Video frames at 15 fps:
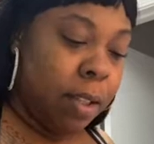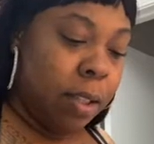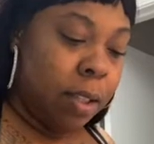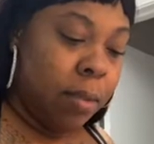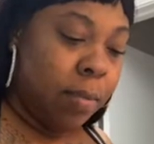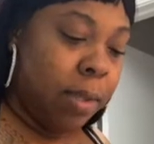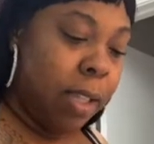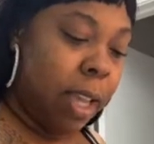
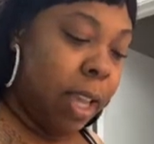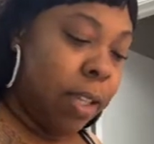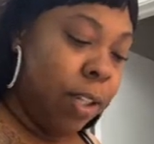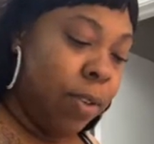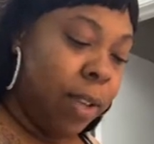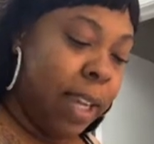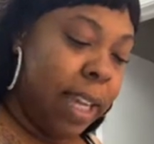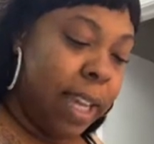Sometimes
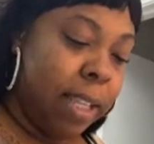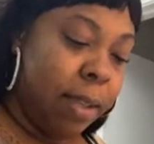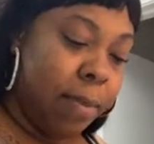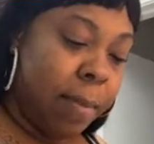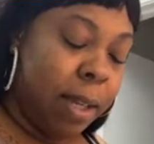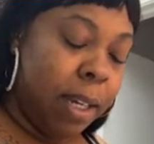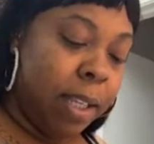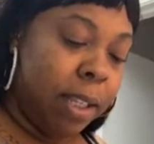you ain't got the
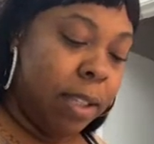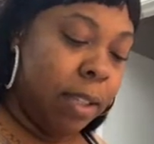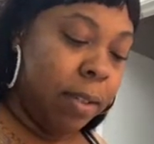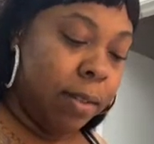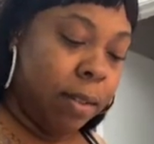money to.